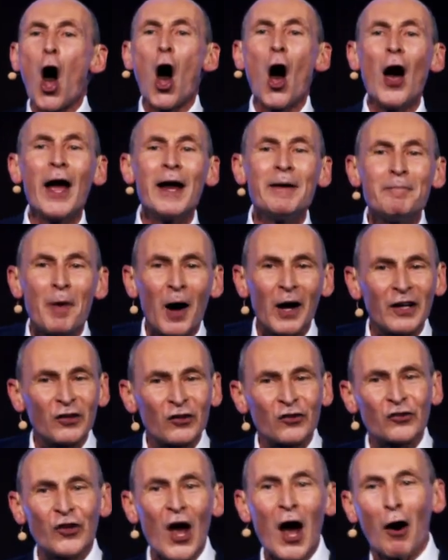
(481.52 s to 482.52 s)
I
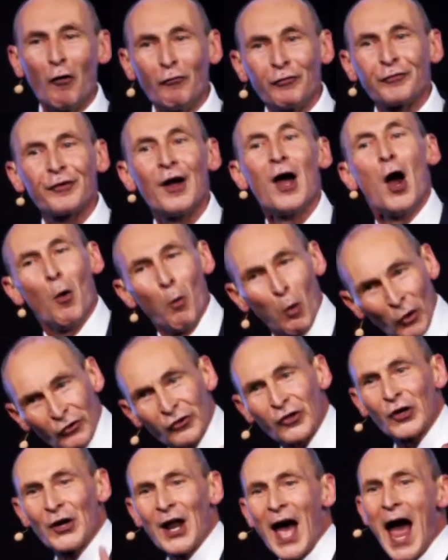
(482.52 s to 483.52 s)
myself was
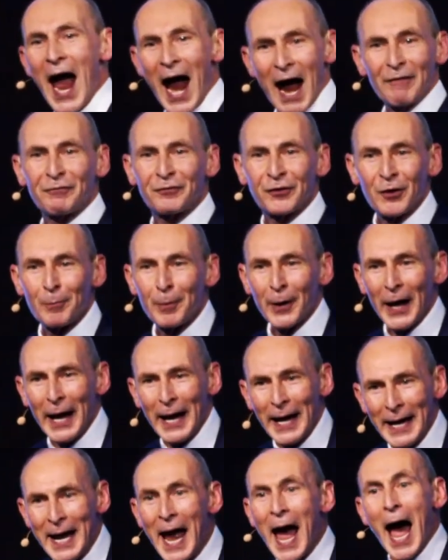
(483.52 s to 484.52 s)
going to have to
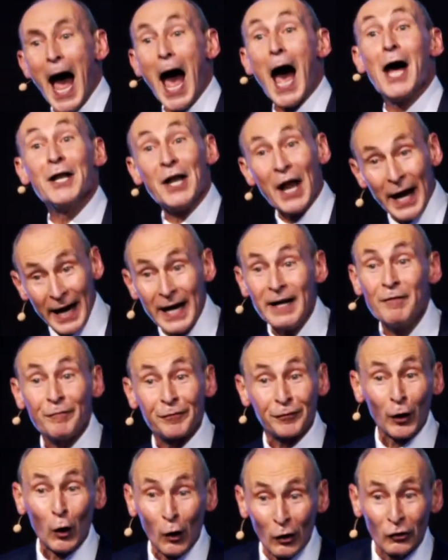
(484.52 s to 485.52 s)
be an
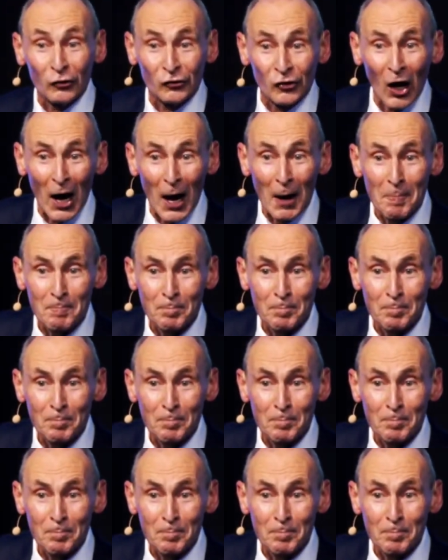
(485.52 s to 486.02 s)
influencer.